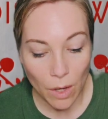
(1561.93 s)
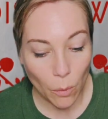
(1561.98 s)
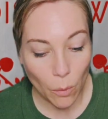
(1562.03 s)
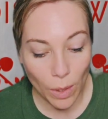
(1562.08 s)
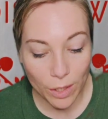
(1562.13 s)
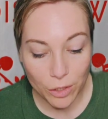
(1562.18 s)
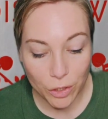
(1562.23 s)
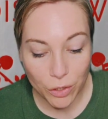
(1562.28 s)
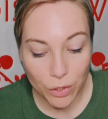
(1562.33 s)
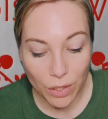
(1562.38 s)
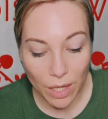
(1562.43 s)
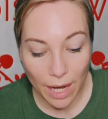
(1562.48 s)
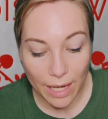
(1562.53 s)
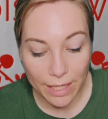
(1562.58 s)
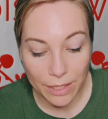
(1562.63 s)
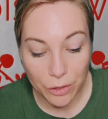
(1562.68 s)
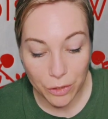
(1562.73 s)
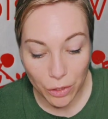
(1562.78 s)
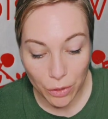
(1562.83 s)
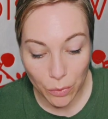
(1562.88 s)
"What should
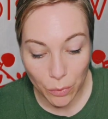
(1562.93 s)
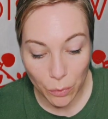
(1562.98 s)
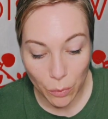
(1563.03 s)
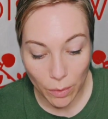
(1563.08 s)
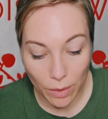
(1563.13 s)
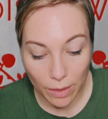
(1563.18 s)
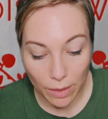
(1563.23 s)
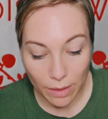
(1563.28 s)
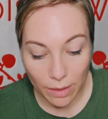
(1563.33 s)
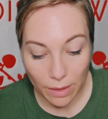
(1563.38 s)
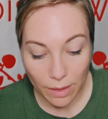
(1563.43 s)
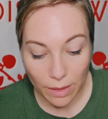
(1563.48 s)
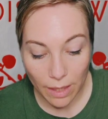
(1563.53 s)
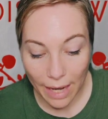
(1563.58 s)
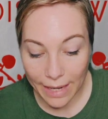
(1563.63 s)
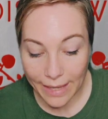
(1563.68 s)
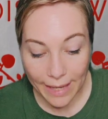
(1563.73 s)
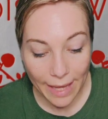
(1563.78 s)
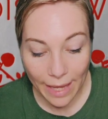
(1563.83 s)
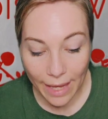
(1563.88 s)
I do?
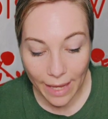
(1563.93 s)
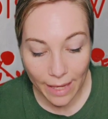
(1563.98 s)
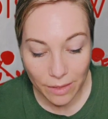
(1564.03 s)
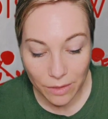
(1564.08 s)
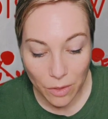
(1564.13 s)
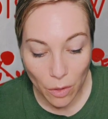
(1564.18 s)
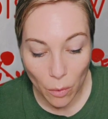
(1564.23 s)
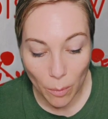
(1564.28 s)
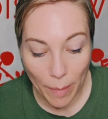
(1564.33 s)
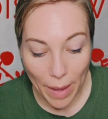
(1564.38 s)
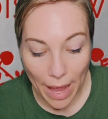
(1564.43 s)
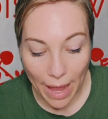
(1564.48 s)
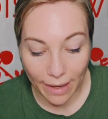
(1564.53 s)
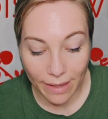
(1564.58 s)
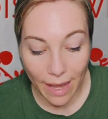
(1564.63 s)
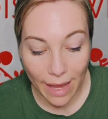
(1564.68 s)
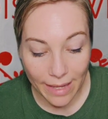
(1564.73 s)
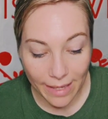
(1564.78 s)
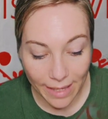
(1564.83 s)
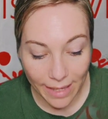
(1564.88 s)
I can't go
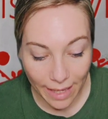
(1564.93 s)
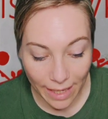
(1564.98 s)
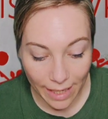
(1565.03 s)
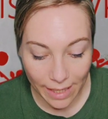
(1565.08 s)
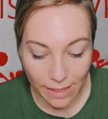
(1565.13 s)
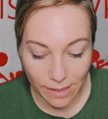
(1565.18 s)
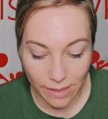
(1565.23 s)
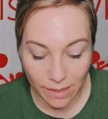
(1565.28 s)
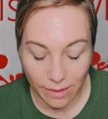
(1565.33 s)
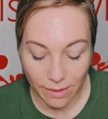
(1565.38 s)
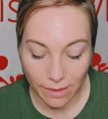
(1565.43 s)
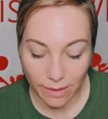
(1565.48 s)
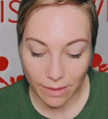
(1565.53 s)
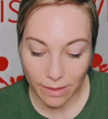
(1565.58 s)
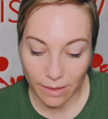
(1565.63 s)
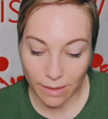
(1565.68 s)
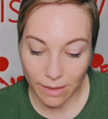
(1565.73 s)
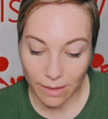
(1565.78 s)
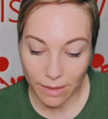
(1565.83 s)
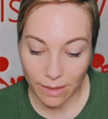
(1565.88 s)
back. I can't."
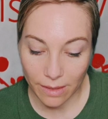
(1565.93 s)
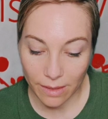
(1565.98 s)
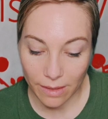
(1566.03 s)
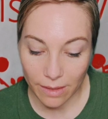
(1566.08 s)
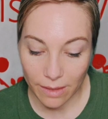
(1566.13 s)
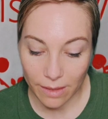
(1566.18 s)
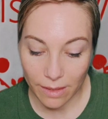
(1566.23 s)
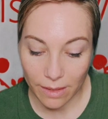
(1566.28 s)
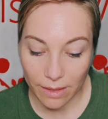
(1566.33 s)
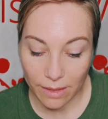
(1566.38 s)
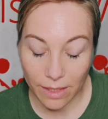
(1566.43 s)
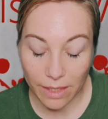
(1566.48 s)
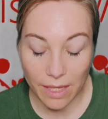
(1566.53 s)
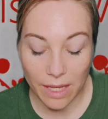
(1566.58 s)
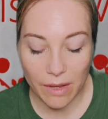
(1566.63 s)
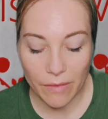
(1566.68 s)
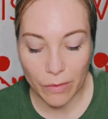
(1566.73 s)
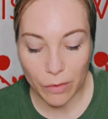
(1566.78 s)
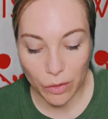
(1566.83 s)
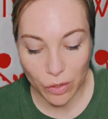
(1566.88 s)
The
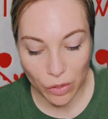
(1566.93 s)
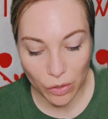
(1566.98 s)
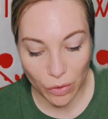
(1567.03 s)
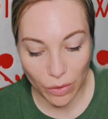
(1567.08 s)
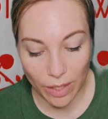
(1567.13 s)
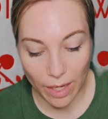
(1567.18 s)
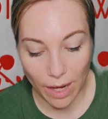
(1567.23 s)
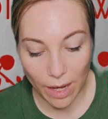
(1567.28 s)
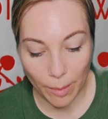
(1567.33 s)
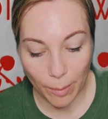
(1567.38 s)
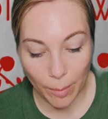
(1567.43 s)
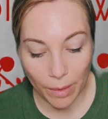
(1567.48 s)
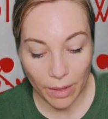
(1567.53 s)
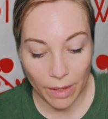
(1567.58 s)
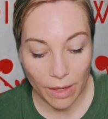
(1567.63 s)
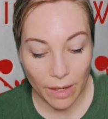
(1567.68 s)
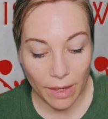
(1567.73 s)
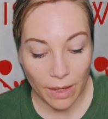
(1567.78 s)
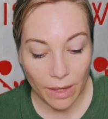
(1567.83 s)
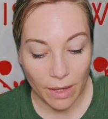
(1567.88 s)
giver stood up.
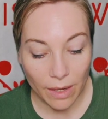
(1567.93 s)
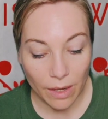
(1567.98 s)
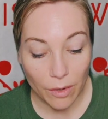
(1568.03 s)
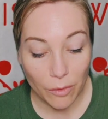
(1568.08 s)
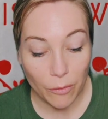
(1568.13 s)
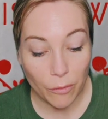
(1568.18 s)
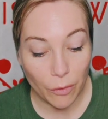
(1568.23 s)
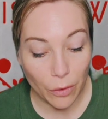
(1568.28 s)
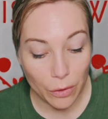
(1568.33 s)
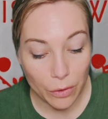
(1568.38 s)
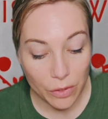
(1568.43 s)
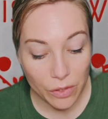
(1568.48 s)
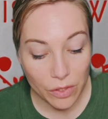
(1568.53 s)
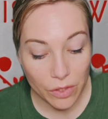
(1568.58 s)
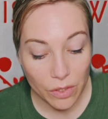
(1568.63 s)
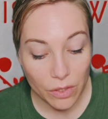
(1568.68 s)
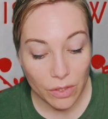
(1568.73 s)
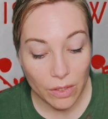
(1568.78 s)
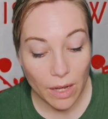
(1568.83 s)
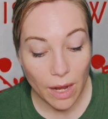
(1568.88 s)

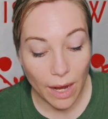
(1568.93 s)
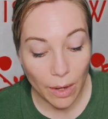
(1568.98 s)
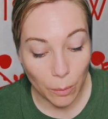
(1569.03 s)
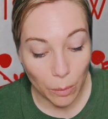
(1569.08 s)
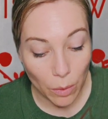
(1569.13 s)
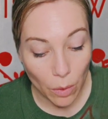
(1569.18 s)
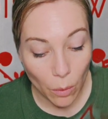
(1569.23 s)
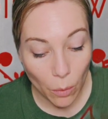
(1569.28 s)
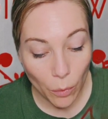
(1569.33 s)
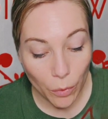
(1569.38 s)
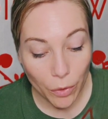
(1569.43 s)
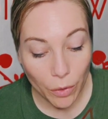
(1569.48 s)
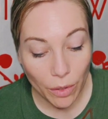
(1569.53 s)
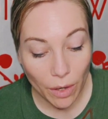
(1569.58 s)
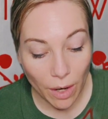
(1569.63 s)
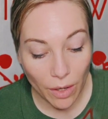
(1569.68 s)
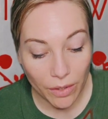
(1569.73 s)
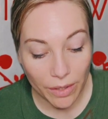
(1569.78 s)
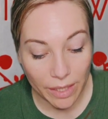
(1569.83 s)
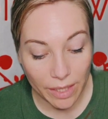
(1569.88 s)
"First, I will
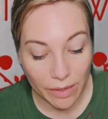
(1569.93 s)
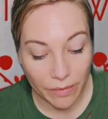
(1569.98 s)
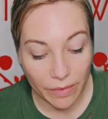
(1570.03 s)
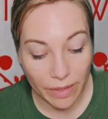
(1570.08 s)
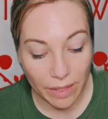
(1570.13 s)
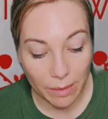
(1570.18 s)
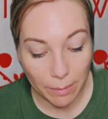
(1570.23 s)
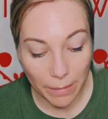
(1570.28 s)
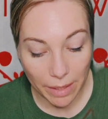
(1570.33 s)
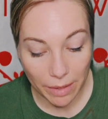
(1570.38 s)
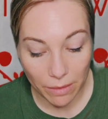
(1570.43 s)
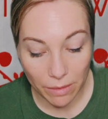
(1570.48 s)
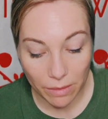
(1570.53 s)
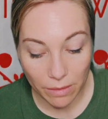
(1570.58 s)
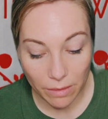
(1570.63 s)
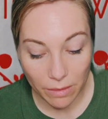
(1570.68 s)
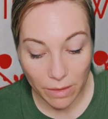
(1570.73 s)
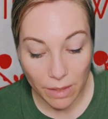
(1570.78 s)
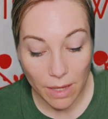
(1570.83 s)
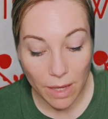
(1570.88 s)
order our evening meal.
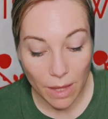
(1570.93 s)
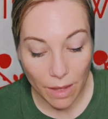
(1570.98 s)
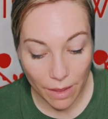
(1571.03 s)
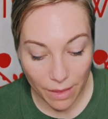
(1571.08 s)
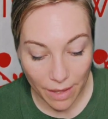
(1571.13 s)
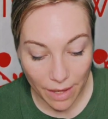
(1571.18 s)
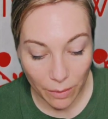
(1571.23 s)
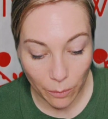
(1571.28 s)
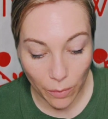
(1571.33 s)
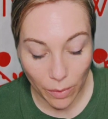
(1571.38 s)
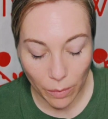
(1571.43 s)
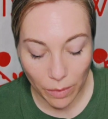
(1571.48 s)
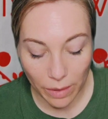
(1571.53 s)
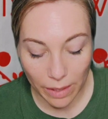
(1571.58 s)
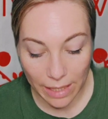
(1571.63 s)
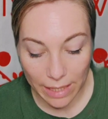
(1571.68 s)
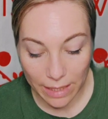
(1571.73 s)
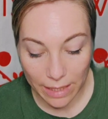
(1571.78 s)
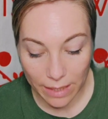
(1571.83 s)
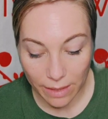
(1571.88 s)
Then we will
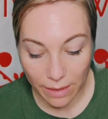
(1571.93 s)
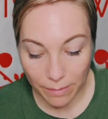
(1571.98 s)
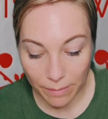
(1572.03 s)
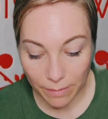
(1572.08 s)
eat."